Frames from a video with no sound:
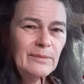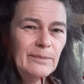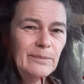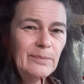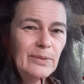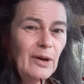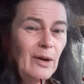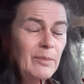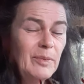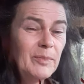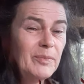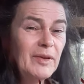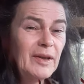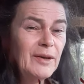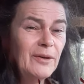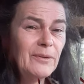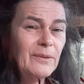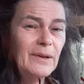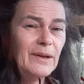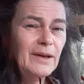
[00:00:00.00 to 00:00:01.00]
Problems I
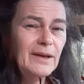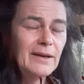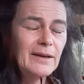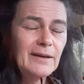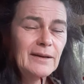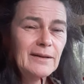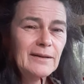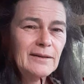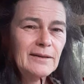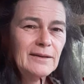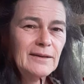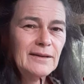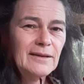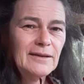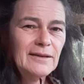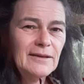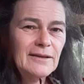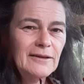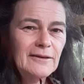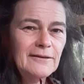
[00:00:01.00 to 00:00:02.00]
don't like
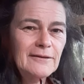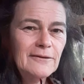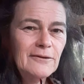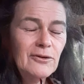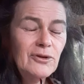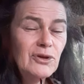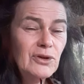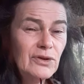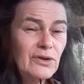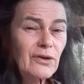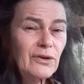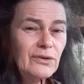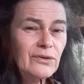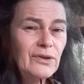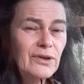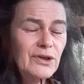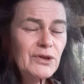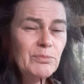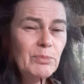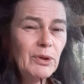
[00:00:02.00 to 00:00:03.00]
should talk to
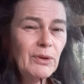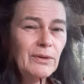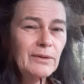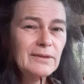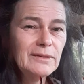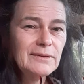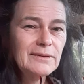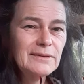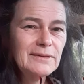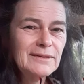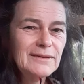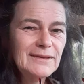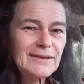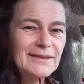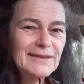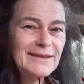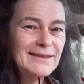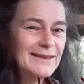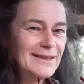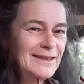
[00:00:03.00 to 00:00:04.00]
Ishmael.
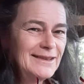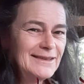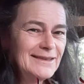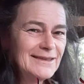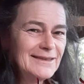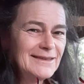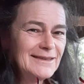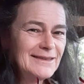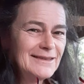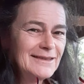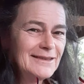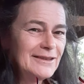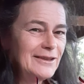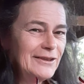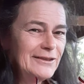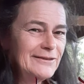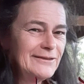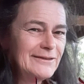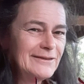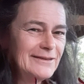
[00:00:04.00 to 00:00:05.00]
Right?
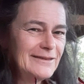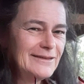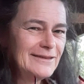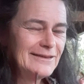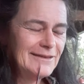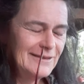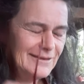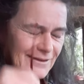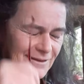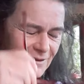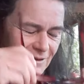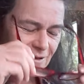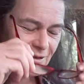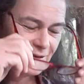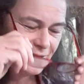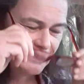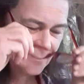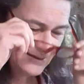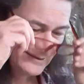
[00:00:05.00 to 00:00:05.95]
No? okay.